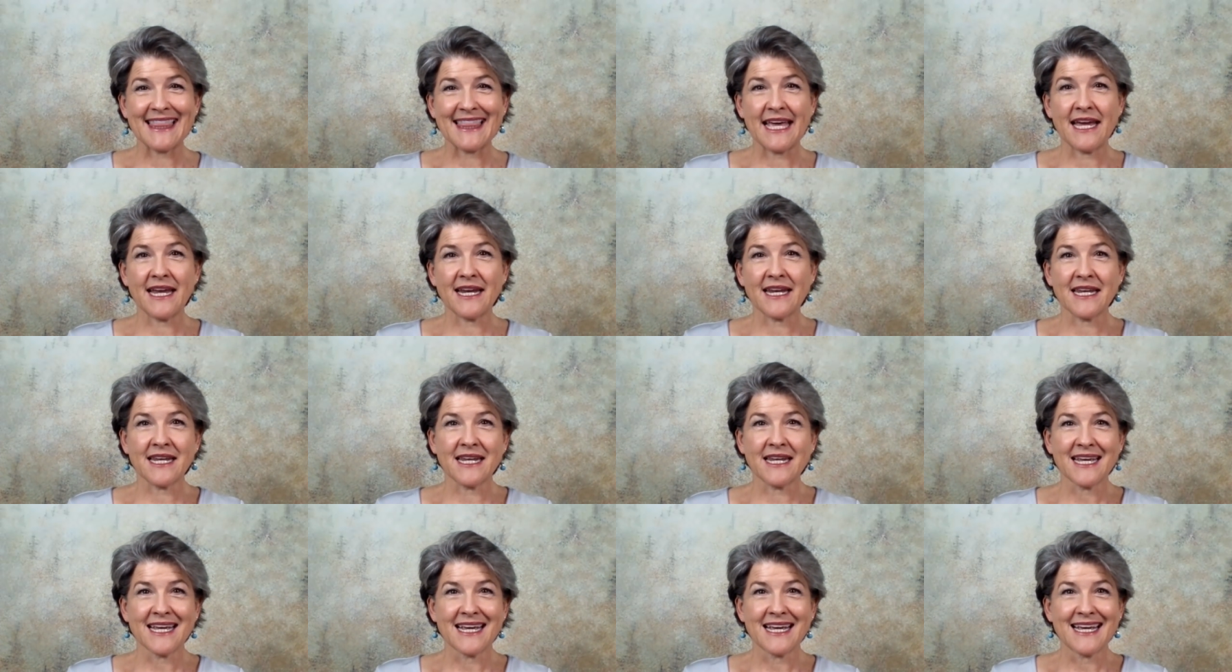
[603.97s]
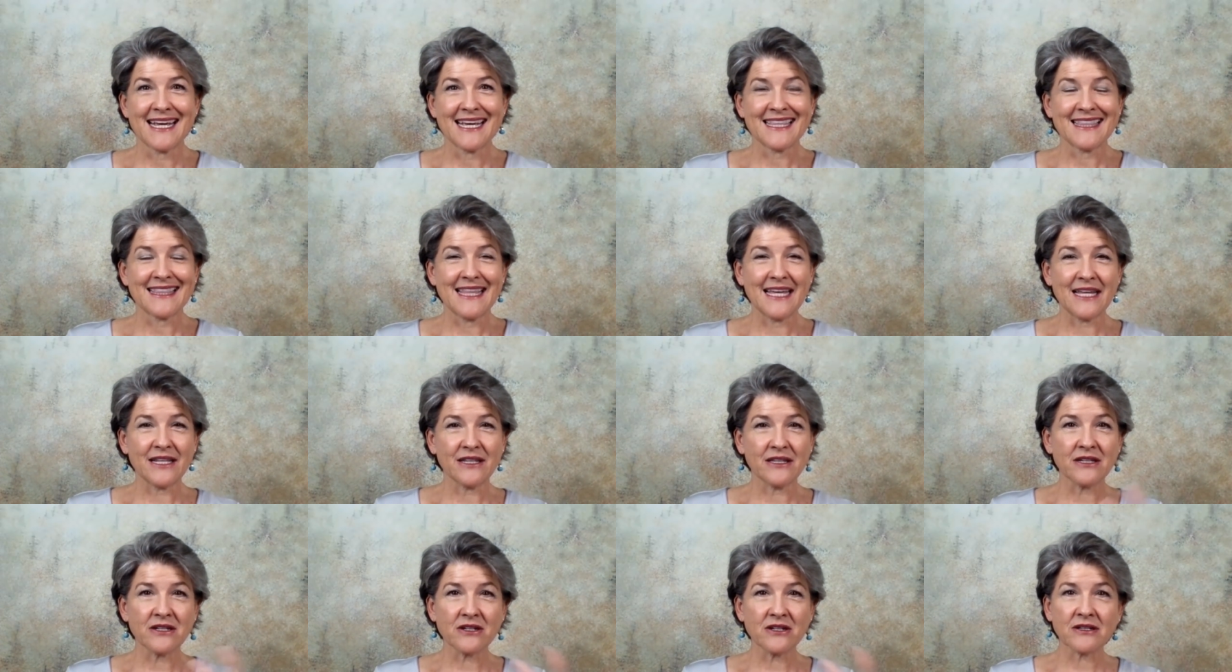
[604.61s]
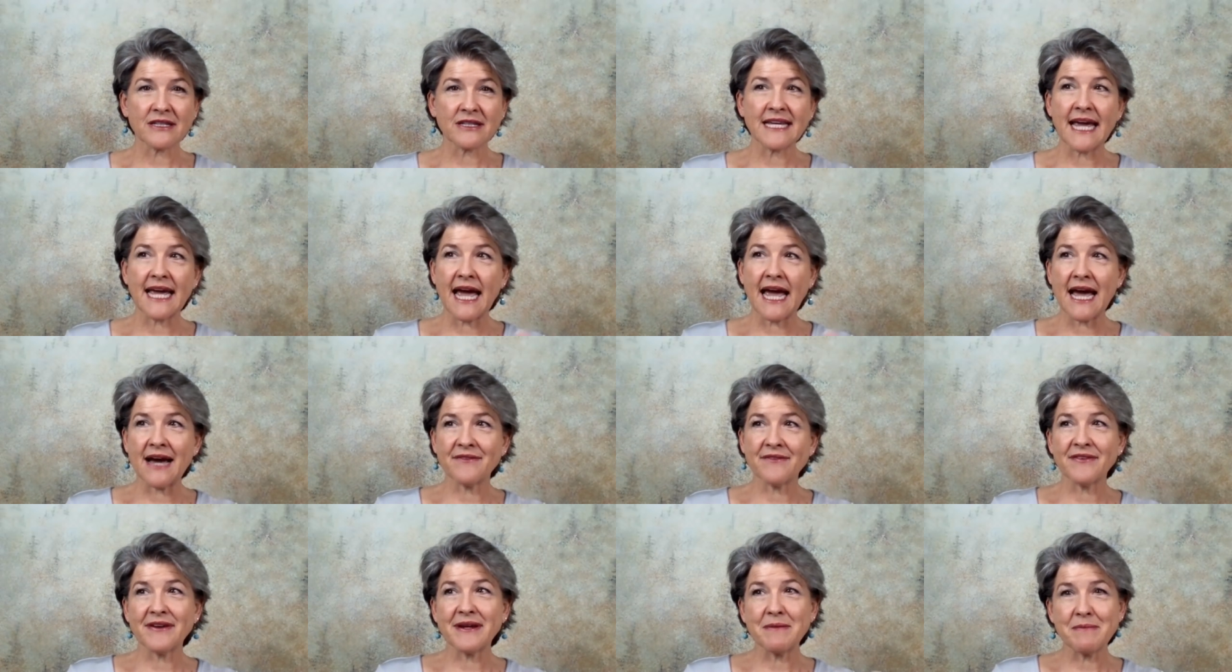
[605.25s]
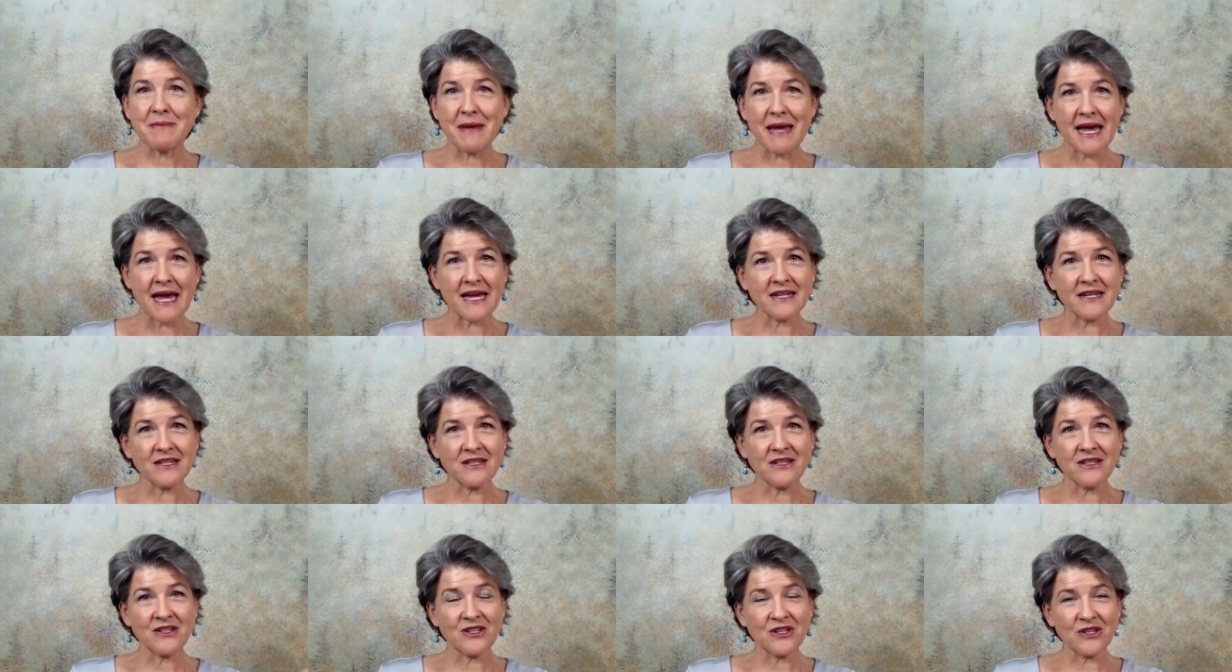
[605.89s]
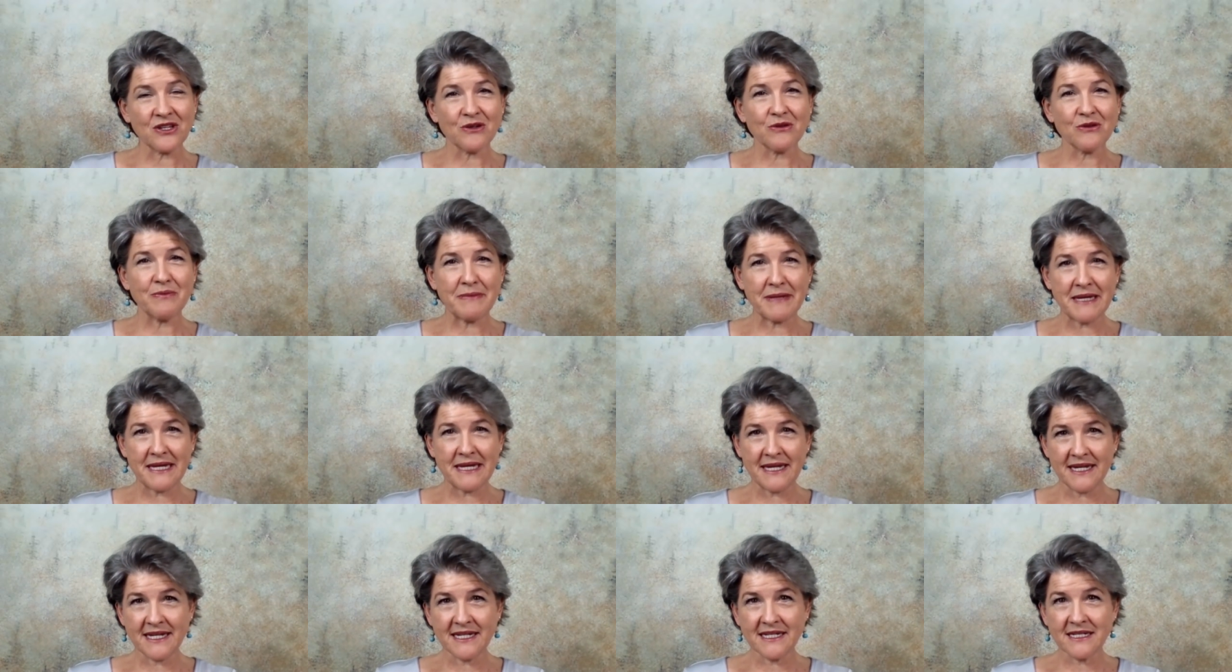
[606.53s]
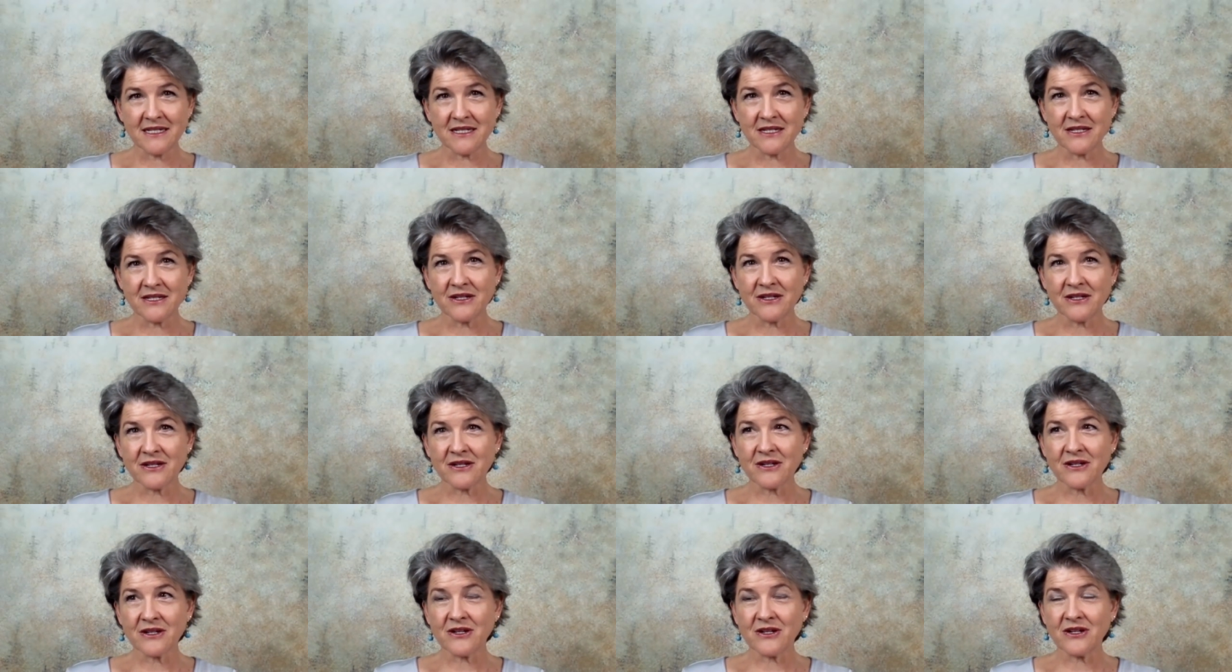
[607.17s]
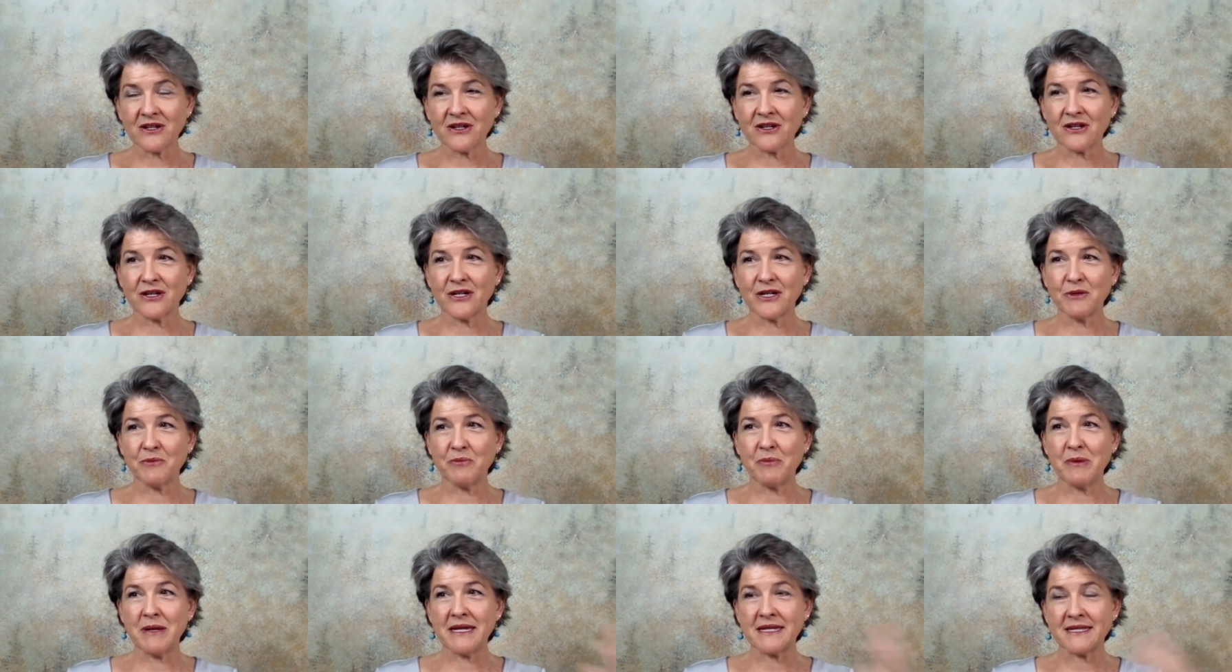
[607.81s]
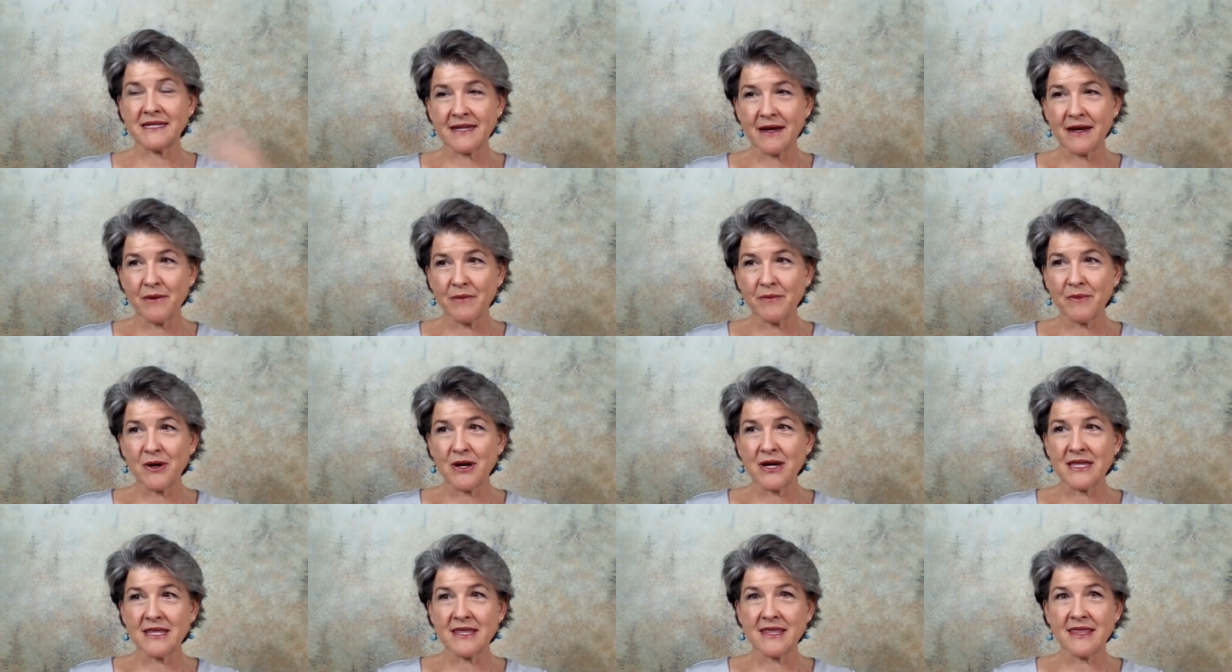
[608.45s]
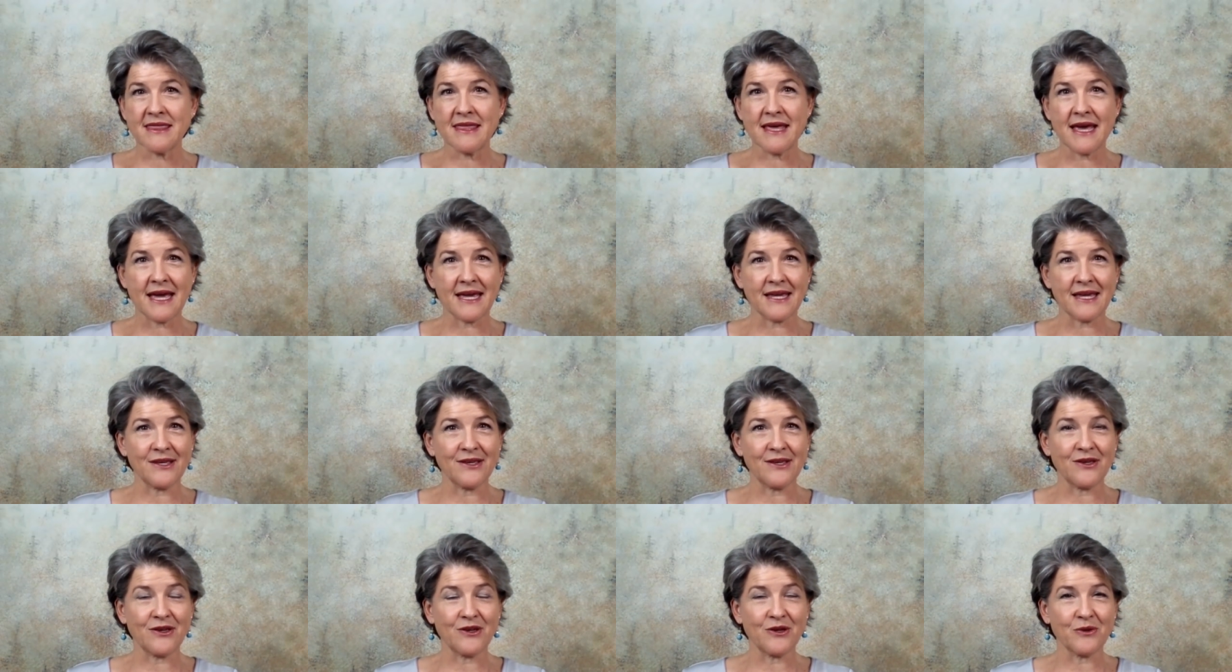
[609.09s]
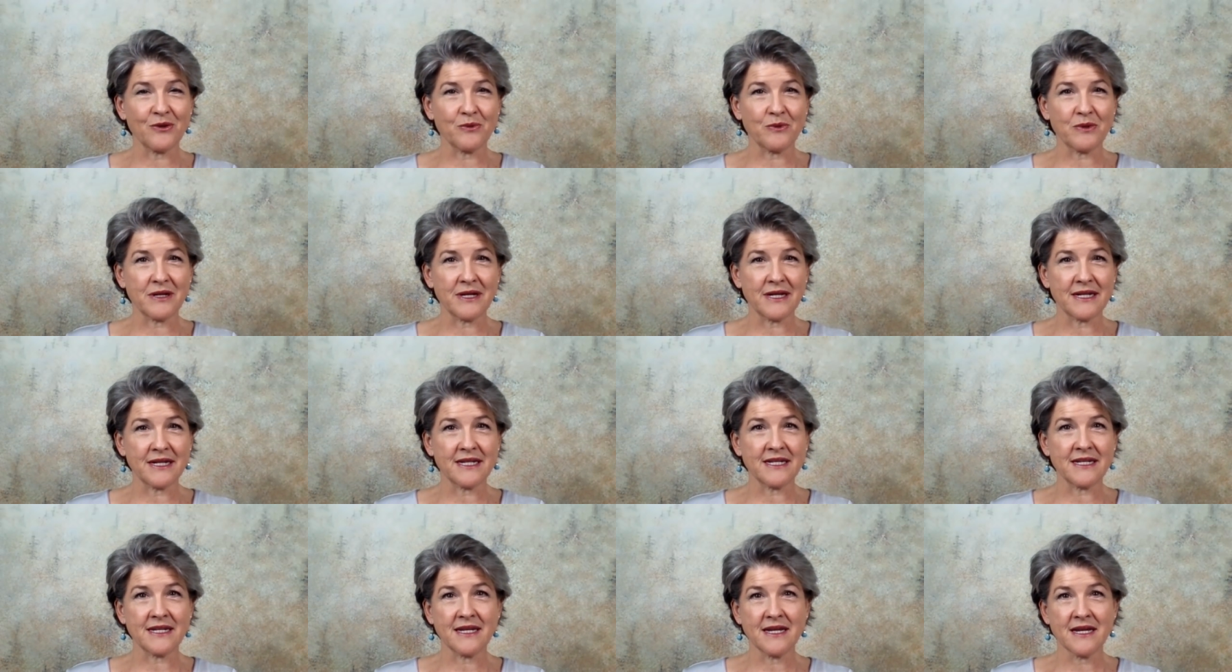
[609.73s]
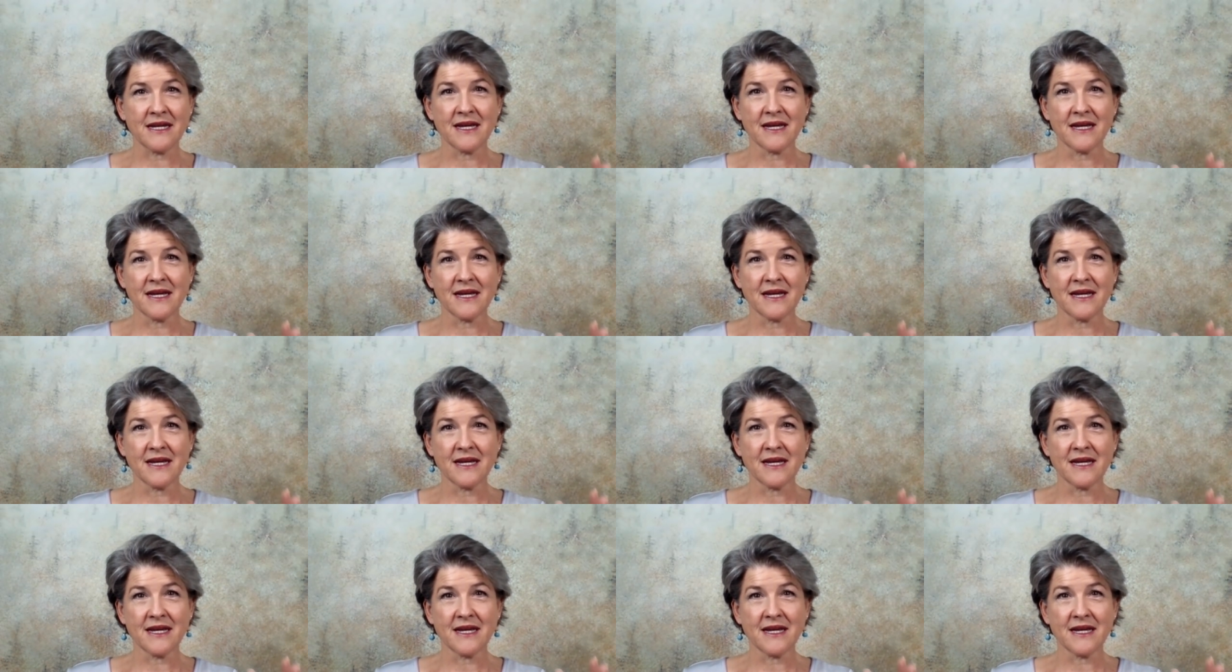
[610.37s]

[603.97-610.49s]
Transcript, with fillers: That that literally every man you meet could be someone that you would